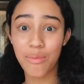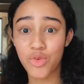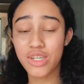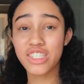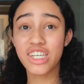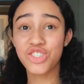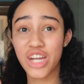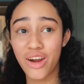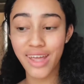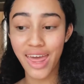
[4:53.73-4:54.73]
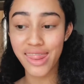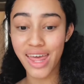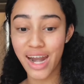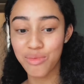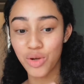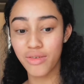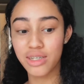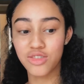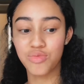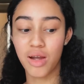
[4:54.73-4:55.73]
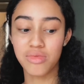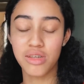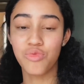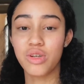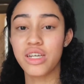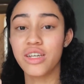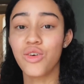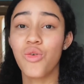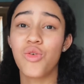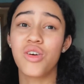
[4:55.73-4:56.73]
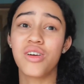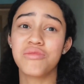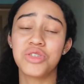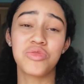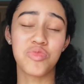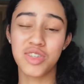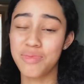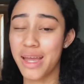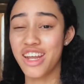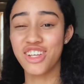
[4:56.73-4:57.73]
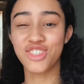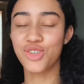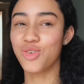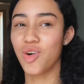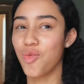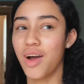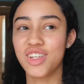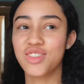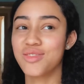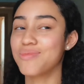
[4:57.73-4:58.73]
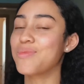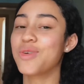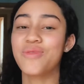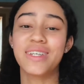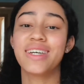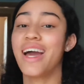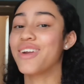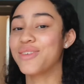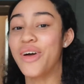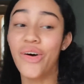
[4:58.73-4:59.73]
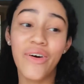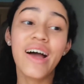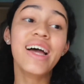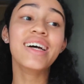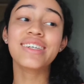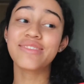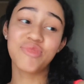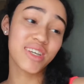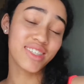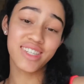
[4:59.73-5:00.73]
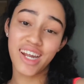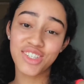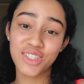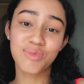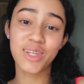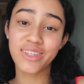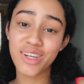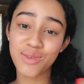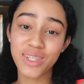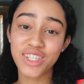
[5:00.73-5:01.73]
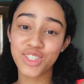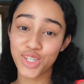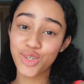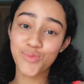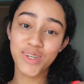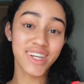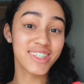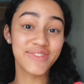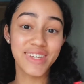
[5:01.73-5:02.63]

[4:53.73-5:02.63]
I'm going to take a shower, and then I'm going to probably read or do some more Spanish or watch a movie. I don't know. because today's just been a really chill, productive